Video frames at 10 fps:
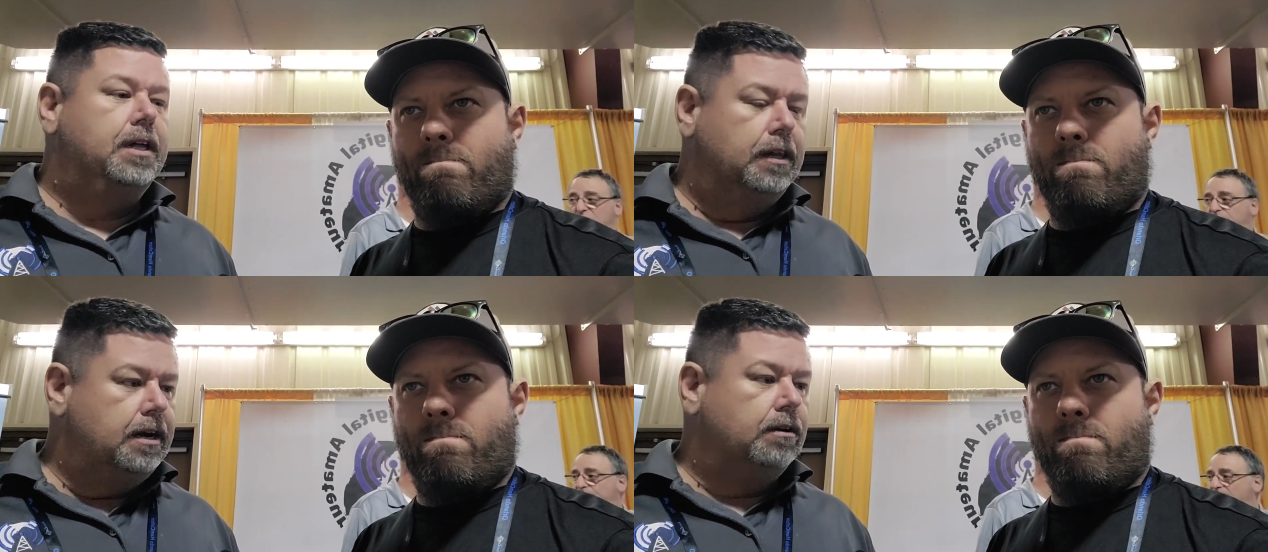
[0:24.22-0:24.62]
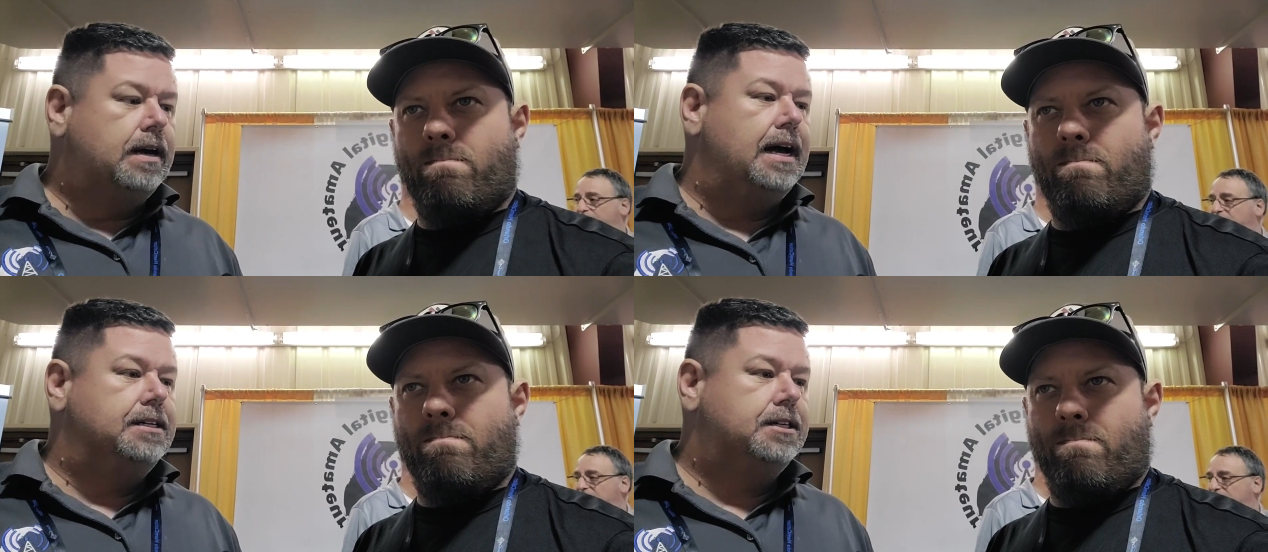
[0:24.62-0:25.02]
Speaker 1: the little
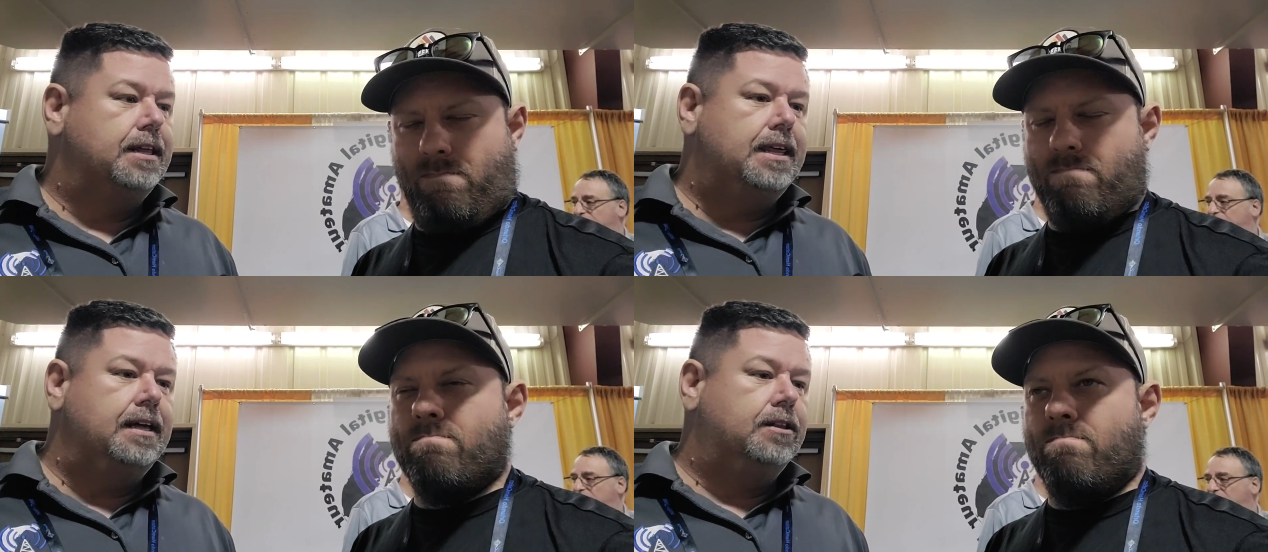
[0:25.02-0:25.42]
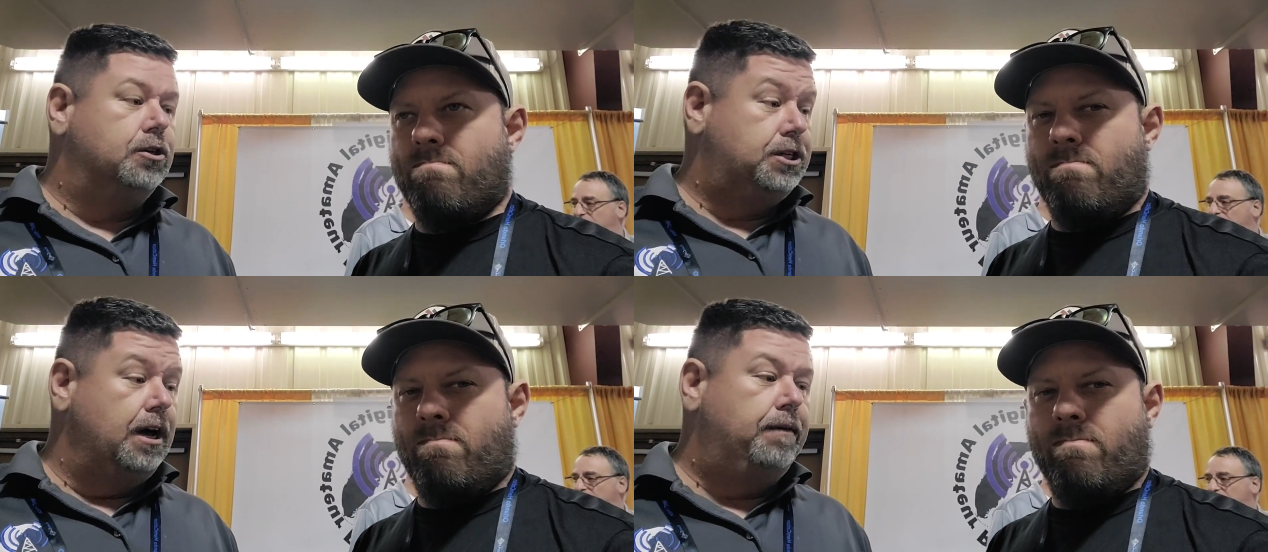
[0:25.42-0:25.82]
guys that think
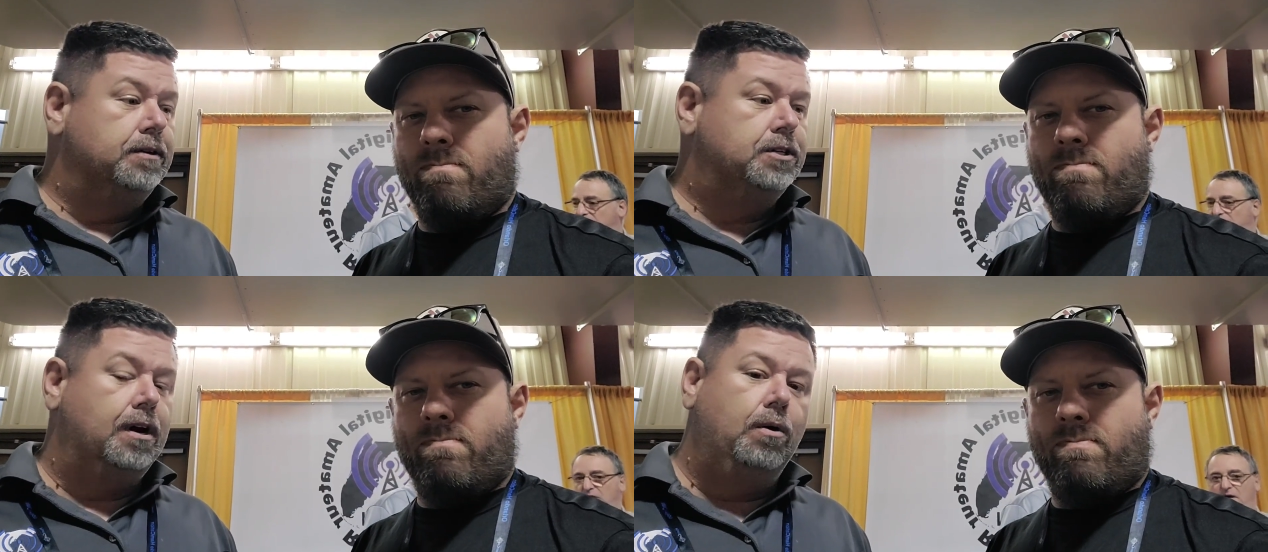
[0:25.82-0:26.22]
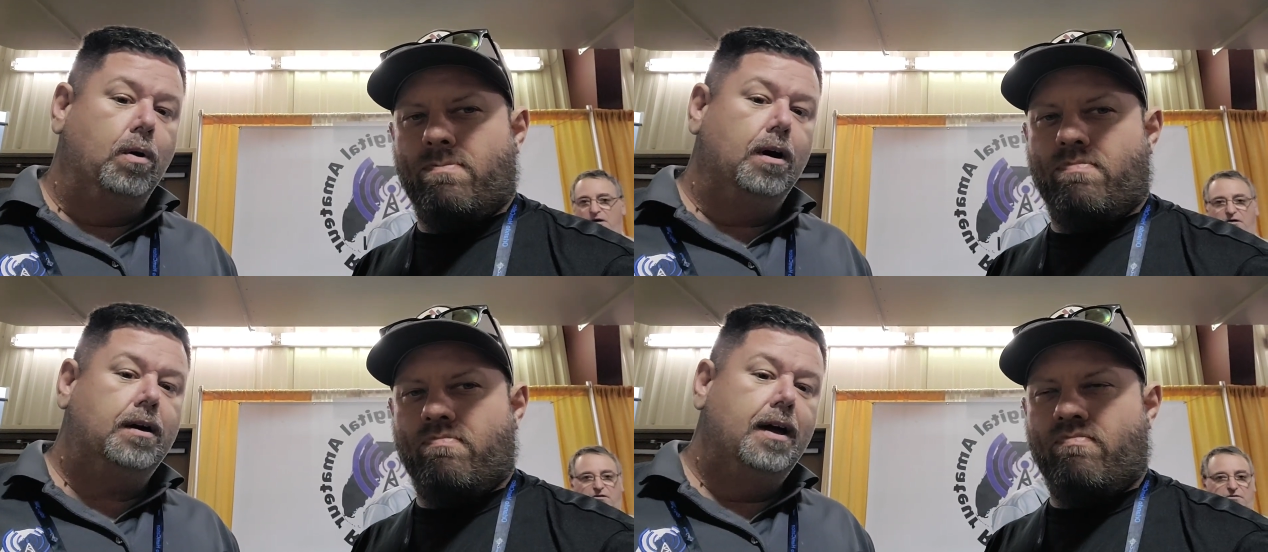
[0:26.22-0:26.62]
their cell phones are going to
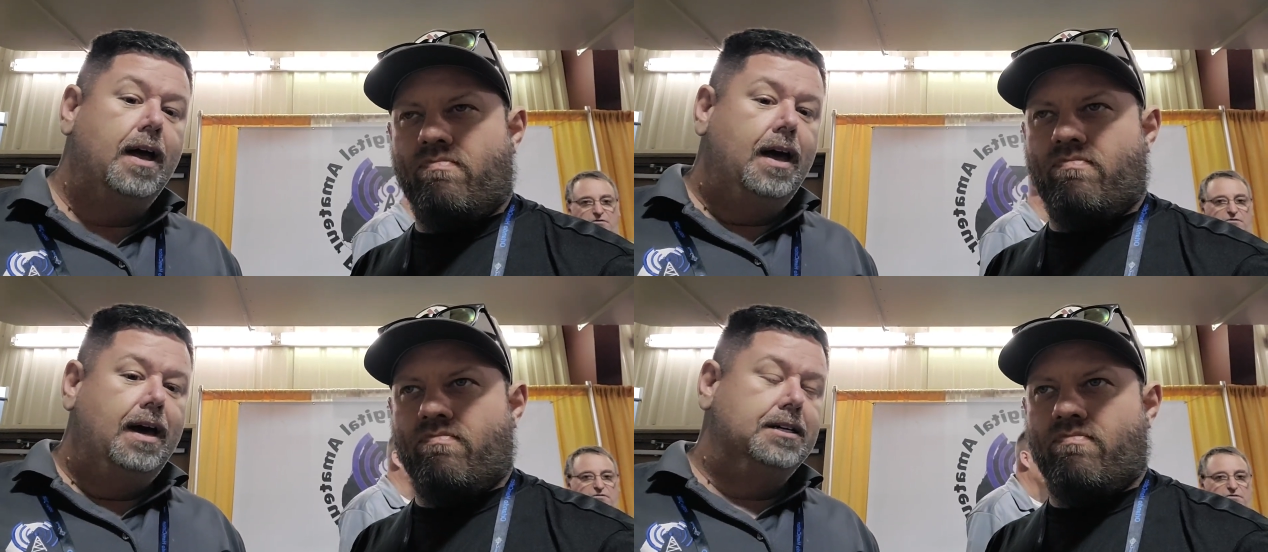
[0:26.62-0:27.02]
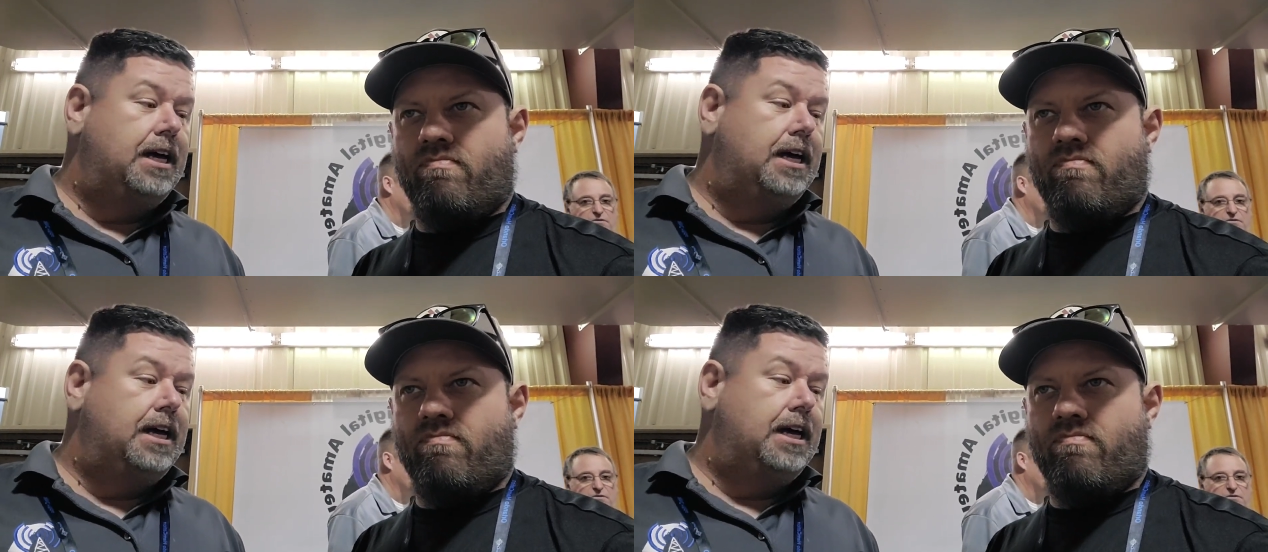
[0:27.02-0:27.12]
work, and